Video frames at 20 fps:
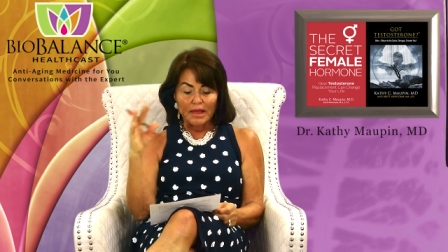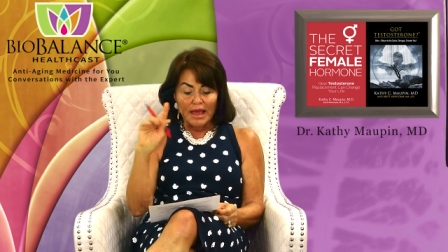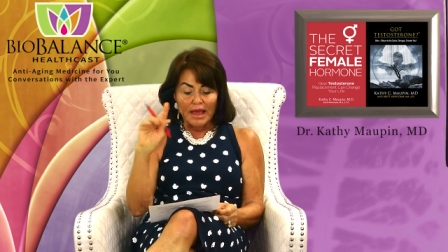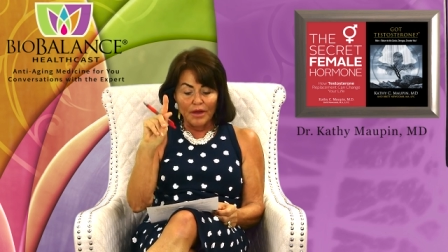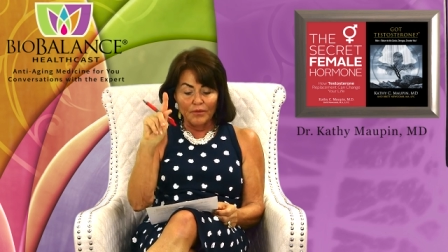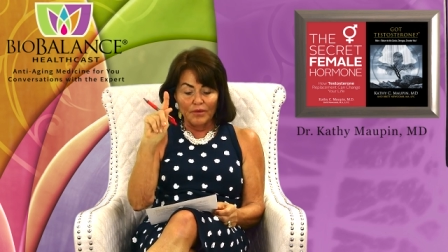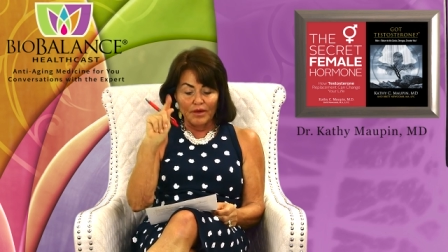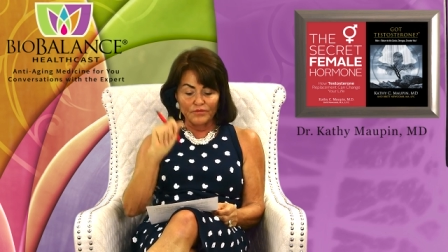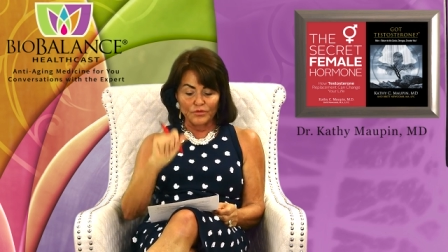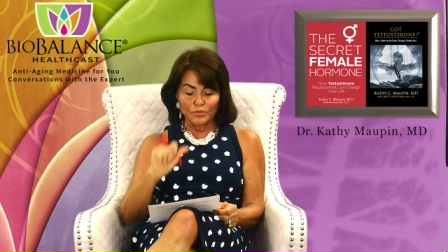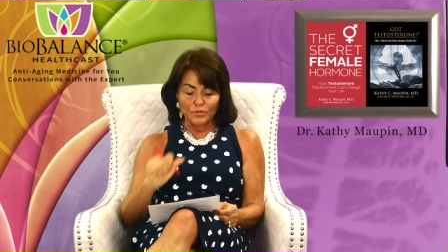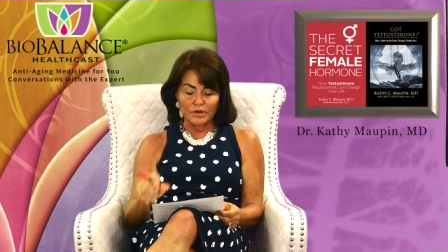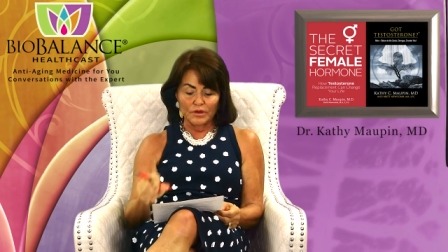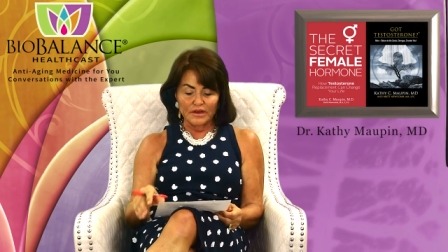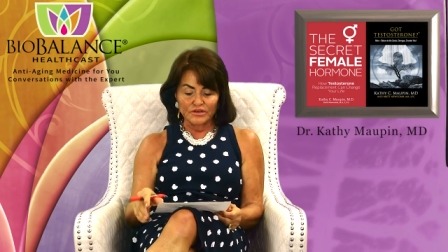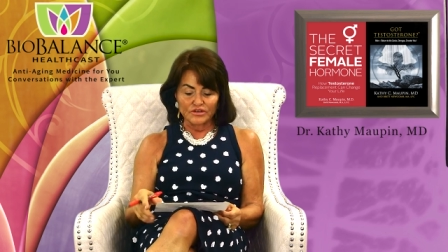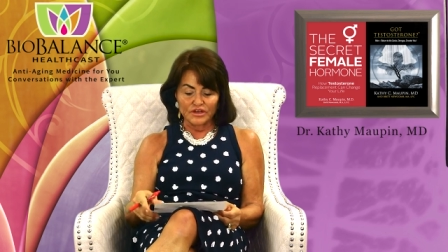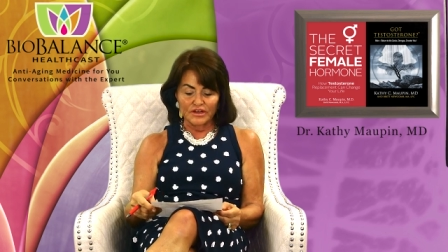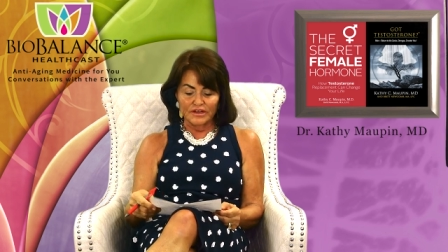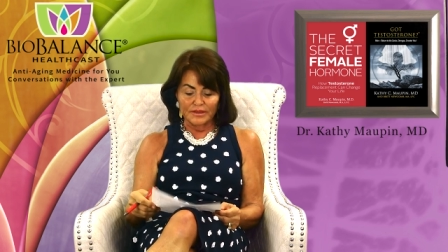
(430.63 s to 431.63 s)
However, we're
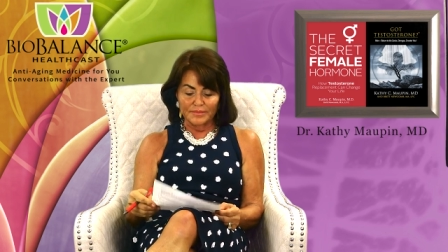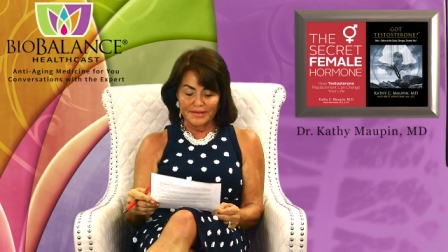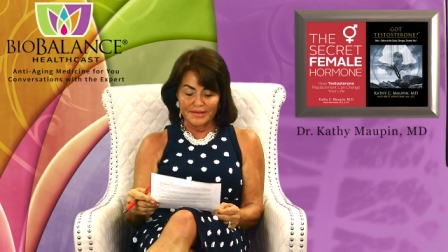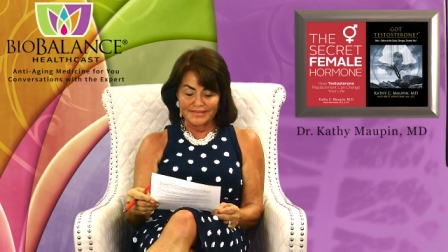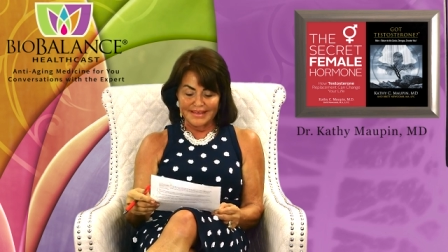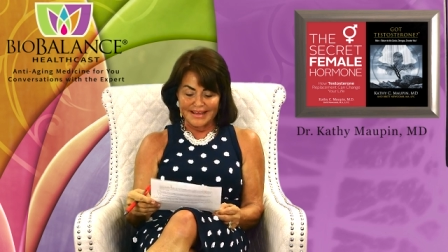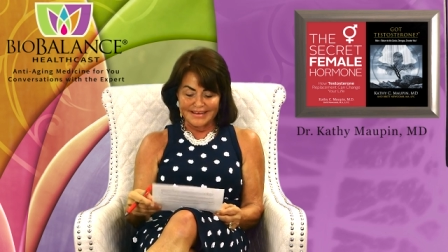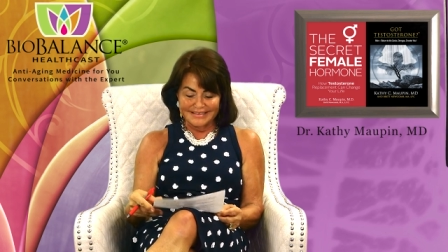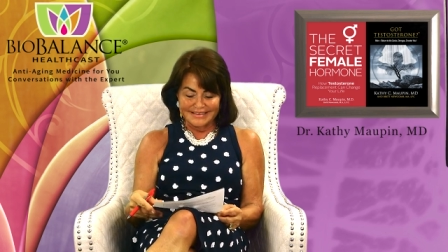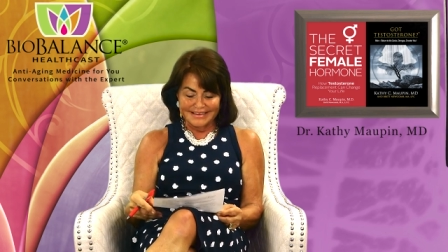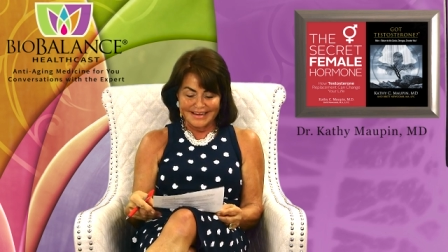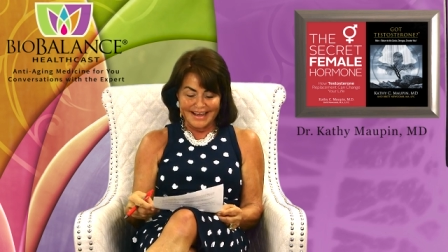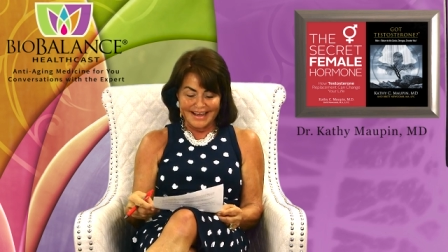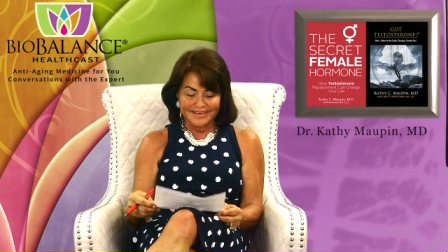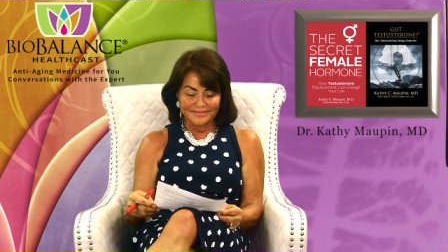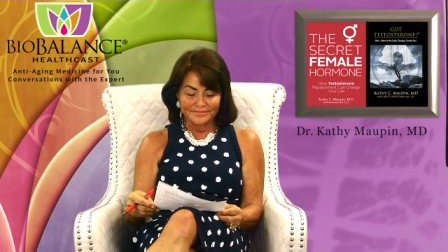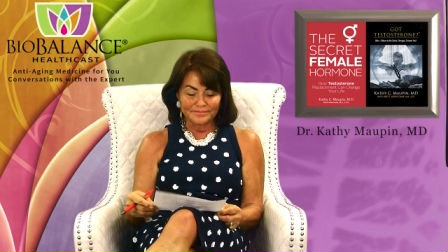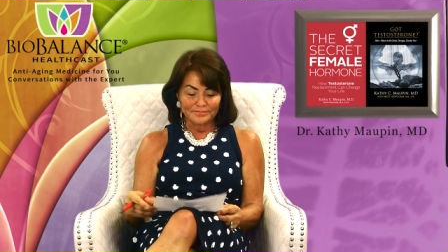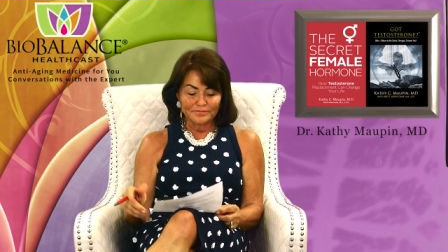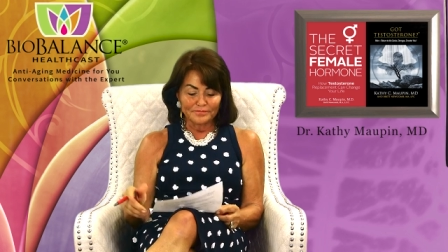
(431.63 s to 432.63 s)
not talking about that today.